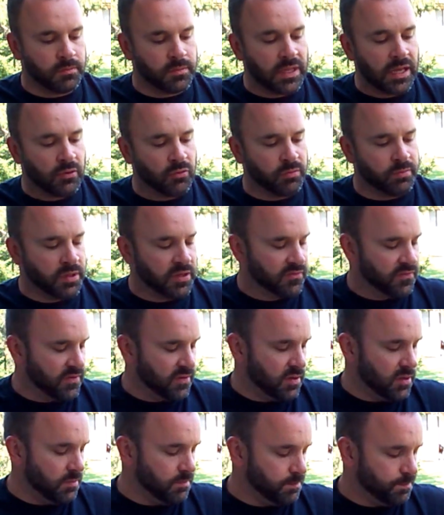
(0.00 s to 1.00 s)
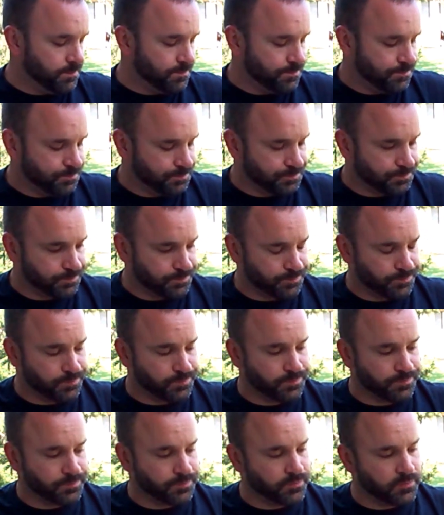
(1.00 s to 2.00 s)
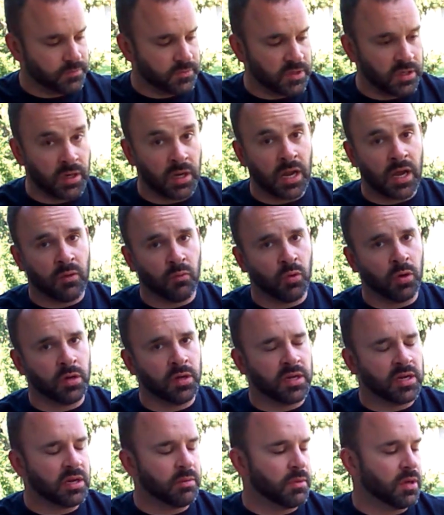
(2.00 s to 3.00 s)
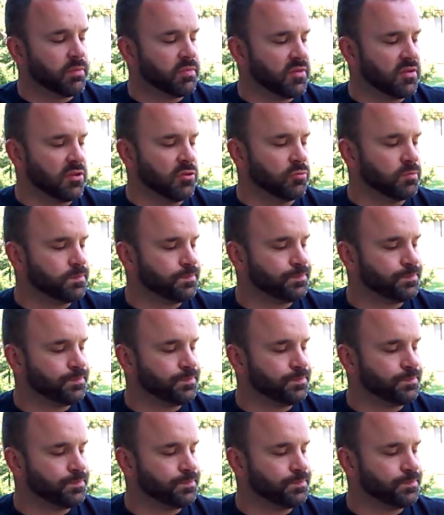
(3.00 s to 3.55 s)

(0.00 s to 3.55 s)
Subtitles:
that would be a feat, and not one that I'm up to.